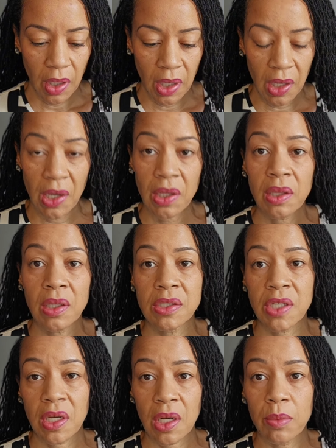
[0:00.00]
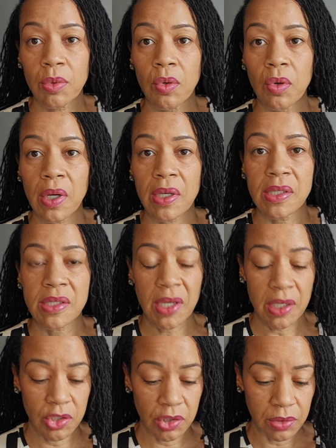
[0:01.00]
in the JW
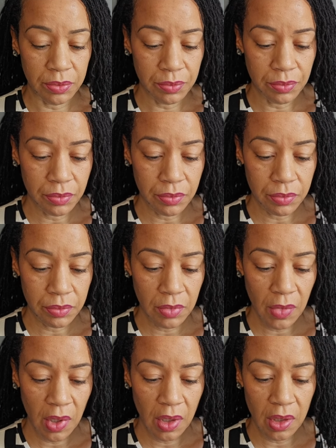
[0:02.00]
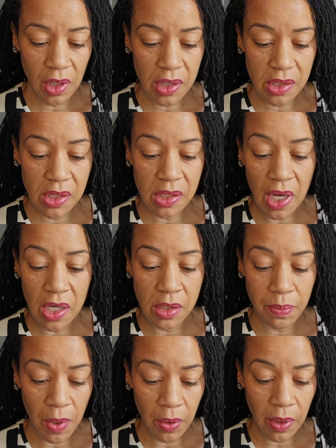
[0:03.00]
organization, there's this
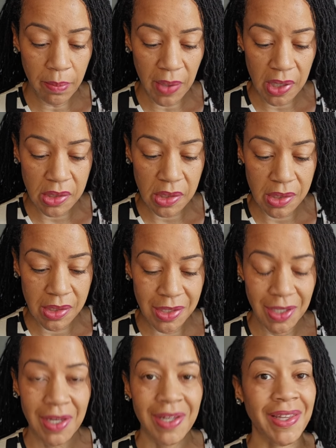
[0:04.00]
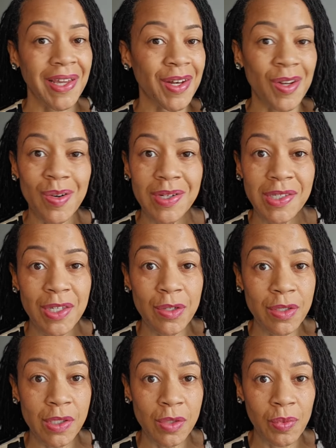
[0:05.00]
unspoken message that no
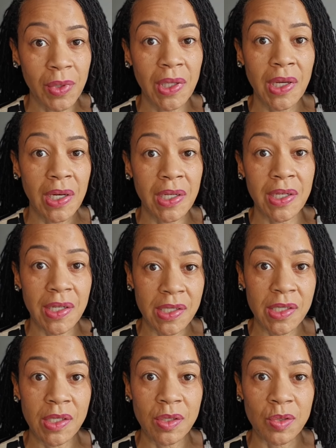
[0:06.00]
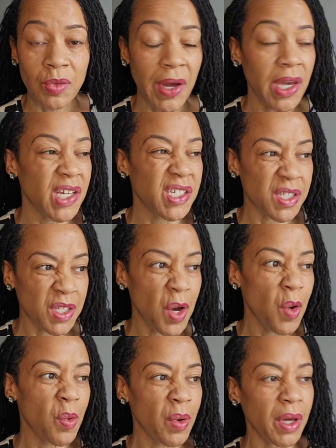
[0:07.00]
excuse is really a good excuse, right? It's
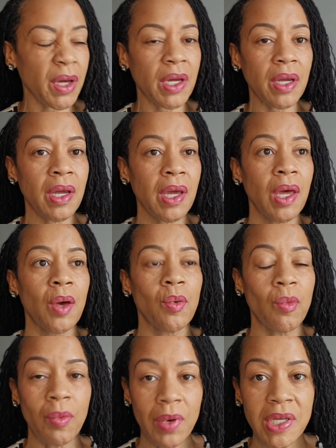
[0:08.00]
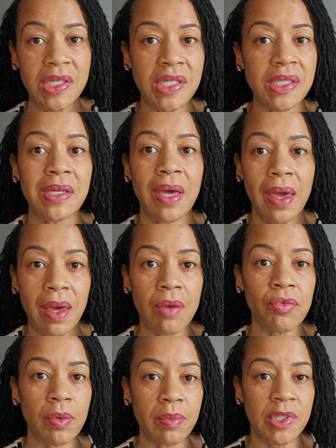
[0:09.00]
no good reason to
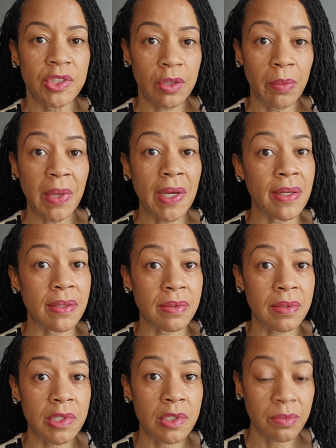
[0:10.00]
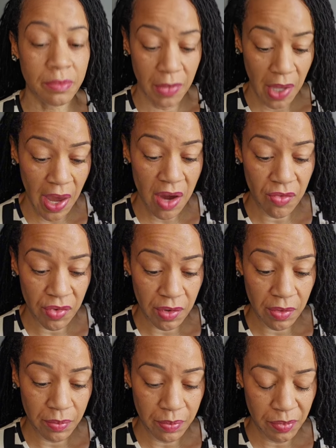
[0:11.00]
ever miss your meetings,
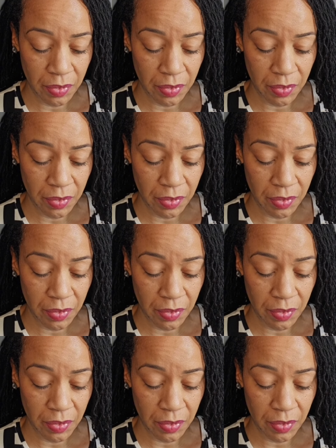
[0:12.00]
ever.